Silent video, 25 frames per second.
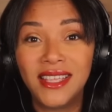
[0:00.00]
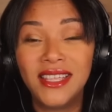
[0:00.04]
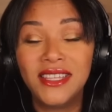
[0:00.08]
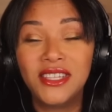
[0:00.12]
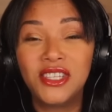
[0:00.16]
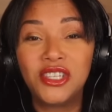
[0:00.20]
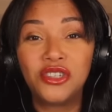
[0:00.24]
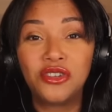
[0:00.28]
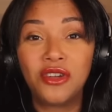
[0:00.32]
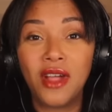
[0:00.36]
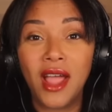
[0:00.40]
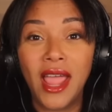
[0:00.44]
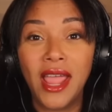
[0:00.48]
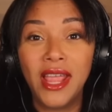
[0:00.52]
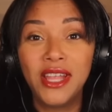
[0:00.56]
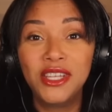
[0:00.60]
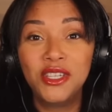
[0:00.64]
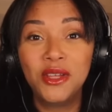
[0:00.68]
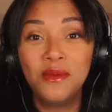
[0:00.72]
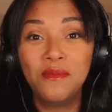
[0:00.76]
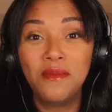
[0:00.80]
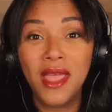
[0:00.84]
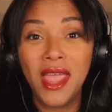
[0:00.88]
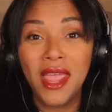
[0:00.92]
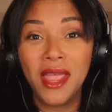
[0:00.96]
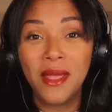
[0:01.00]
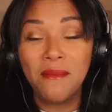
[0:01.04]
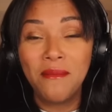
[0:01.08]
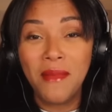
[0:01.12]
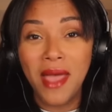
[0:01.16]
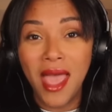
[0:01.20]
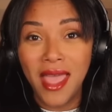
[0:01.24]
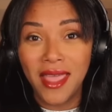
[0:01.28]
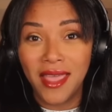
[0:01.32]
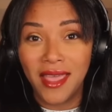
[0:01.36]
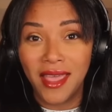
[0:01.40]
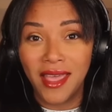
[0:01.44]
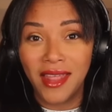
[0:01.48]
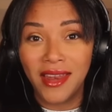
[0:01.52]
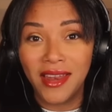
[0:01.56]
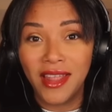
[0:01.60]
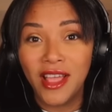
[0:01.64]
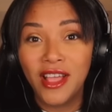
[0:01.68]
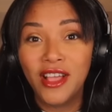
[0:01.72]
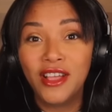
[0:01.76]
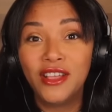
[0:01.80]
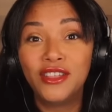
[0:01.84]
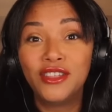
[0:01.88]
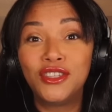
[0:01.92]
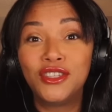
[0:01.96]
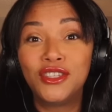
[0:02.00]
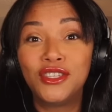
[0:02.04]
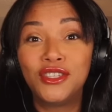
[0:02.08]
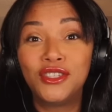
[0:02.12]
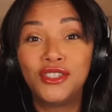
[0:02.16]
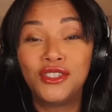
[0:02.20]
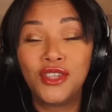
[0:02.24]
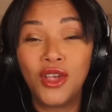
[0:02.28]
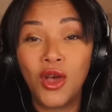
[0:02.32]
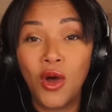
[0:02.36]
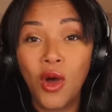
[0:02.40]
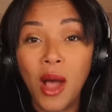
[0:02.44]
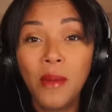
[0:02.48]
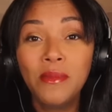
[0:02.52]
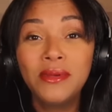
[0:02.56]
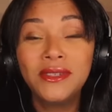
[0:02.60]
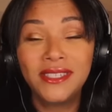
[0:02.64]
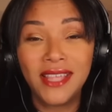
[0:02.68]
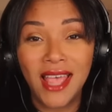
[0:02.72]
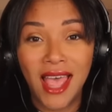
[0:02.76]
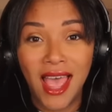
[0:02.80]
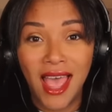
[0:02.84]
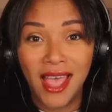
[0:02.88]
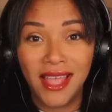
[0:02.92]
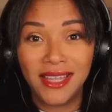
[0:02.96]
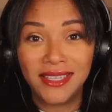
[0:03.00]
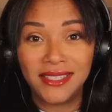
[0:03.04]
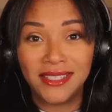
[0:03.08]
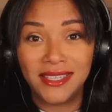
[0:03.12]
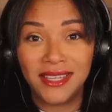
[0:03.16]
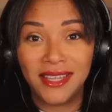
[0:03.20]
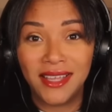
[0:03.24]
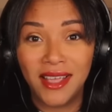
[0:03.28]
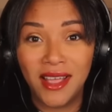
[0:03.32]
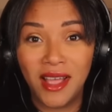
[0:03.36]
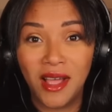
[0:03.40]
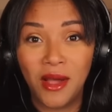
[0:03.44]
is trying to make Meghan so upset